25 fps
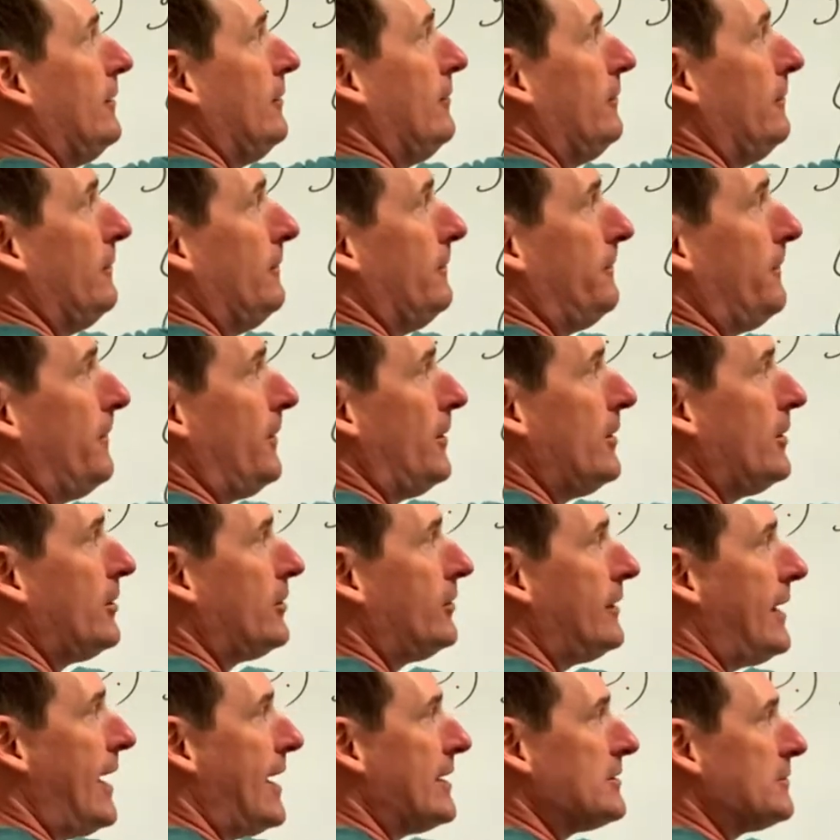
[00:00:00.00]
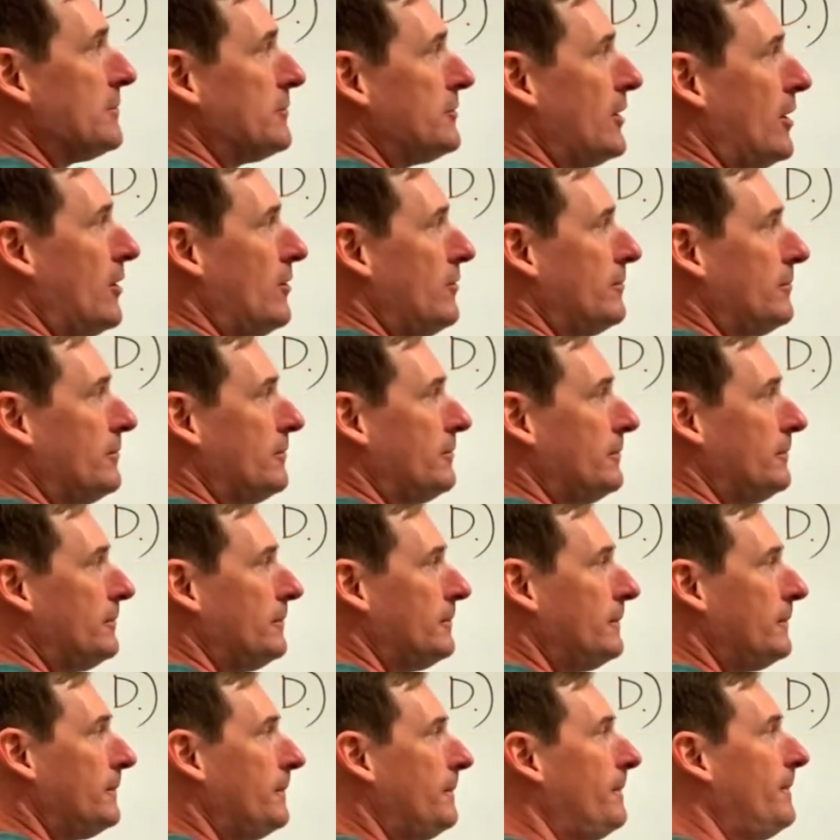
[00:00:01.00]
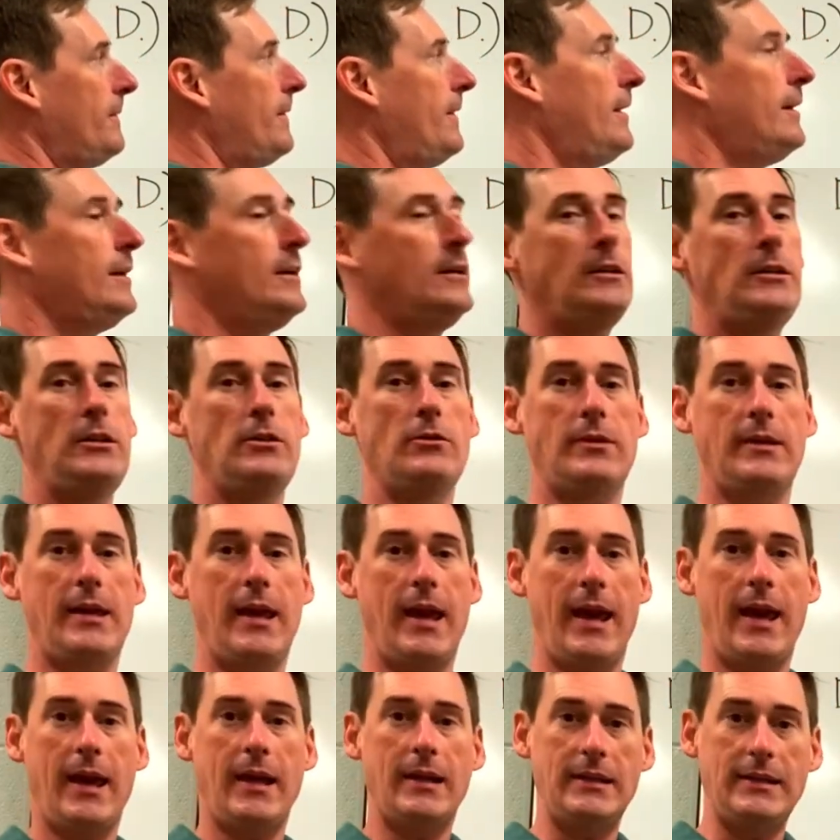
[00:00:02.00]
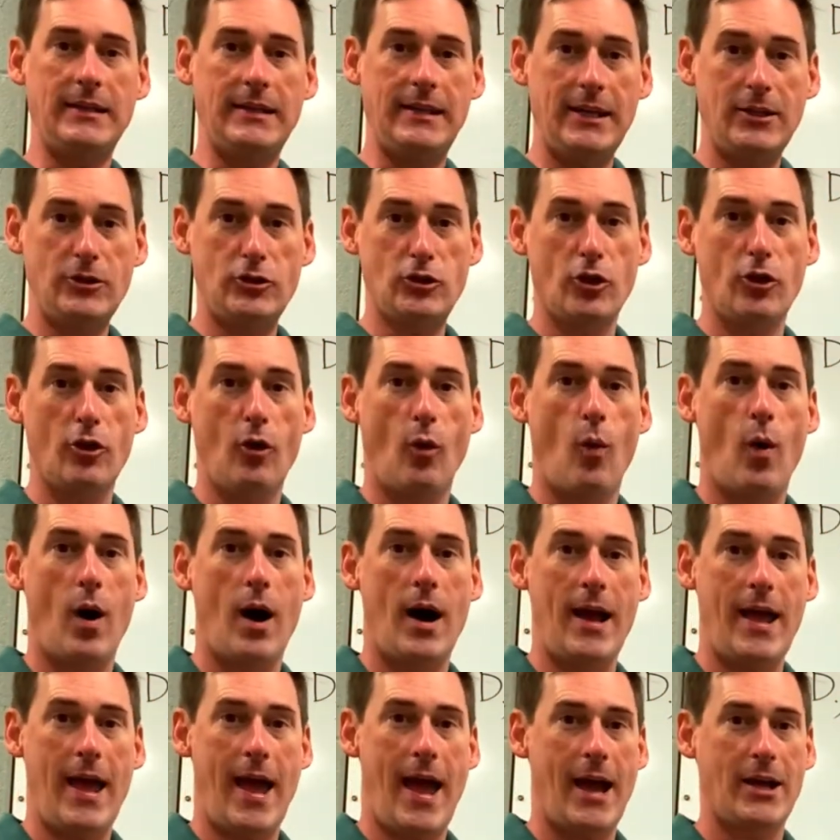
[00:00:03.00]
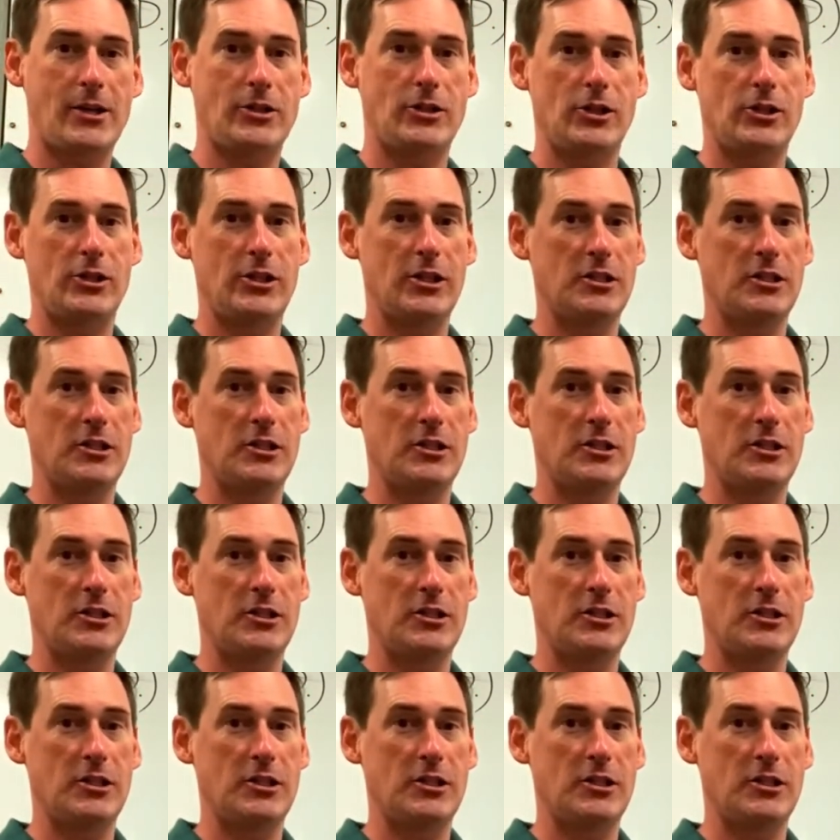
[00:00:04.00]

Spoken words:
Vertical asymptote. You can't get to the y-axis.